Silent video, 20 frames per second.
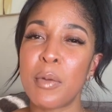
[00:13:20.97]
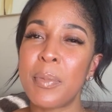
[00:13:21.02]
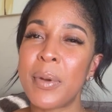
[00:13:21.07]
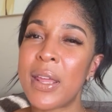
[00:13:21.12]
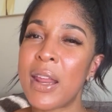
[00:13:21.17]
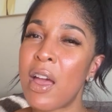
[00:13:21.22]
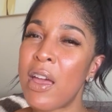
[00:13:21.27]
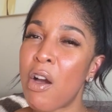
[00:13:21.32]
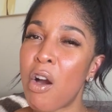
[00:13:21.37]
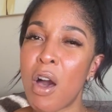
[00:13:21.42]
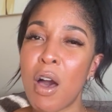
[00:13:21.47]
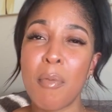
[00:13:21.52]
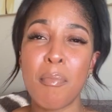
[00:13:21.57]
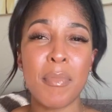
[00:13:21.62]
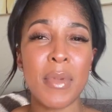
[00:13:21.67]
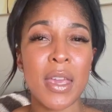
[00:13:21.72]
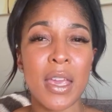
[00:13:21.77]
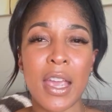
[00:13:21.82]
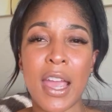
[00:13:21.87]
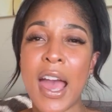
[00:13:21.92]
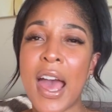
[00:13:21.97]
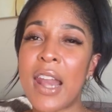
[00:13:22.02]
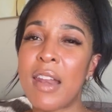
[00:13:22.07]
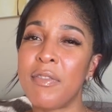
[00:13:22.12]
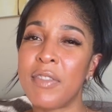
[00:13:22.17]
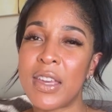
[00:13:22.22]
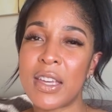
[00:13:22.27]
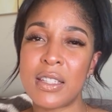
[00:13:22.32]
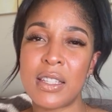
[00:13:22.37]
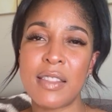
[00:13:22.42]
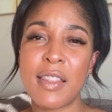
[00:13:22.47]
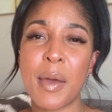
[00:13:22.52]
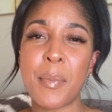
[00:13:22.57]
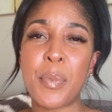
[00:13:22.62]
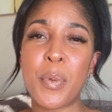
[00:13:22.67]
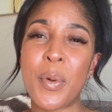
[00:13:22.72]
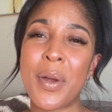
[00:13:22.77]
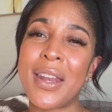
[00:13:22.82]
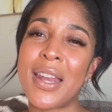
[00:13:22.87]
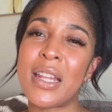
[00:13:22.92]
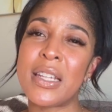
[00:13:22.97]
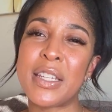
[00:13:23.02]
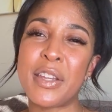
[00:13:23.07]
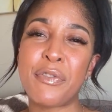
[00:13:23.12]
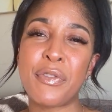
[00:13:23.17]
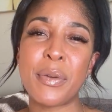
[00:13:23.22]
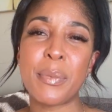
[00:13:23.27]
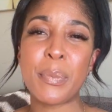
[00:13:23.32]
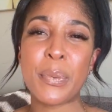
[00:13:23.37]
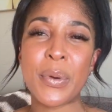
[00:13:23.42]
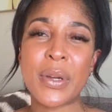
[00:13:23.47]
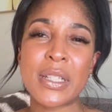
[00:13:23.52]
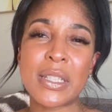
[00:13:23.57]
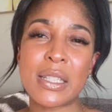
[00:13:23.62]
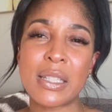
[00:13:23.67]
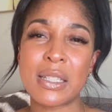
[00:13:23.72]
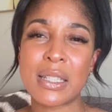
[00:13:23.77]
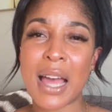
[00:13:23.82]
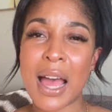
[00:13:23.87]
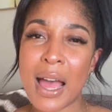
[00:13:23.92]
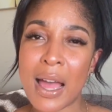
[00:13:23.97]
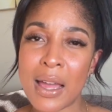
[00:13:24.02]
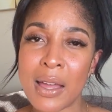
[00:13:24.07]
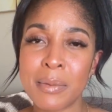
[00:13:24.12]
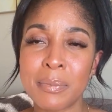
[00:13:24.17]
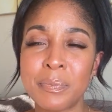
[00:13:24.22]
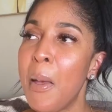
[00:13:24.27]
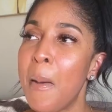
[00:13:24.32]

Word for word: but all men kind of get to that point at different points in time.